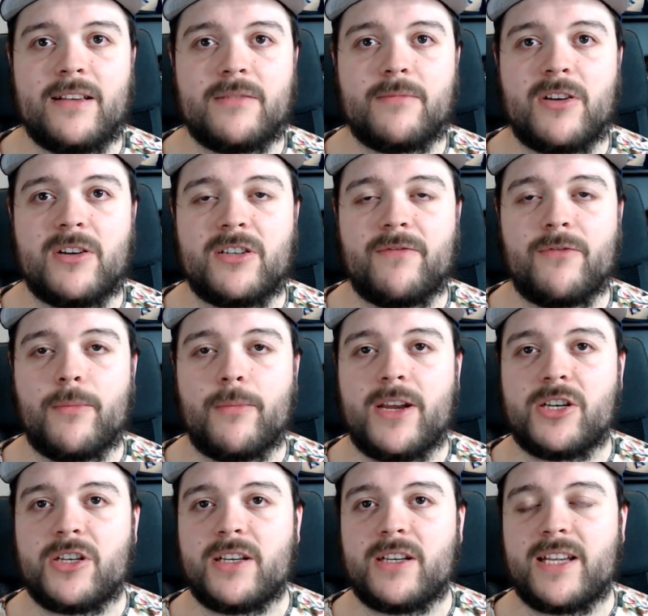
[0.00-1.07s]
as much
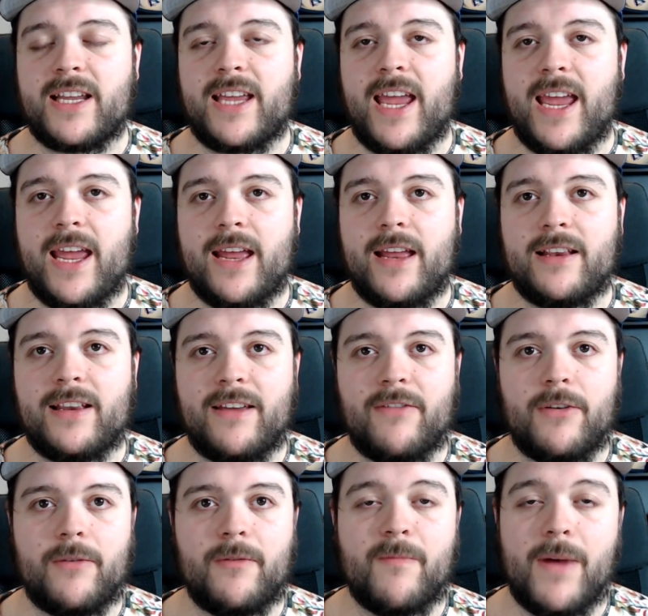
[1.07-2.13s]
information as I can,
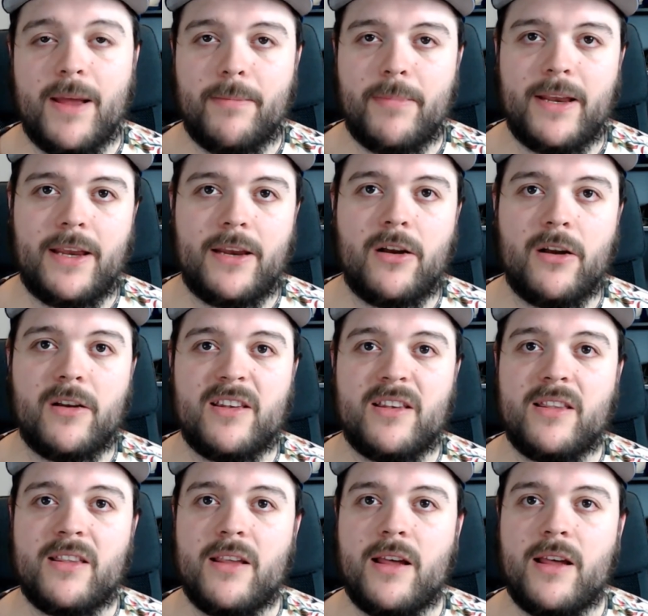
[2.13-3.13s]
giving my opinion on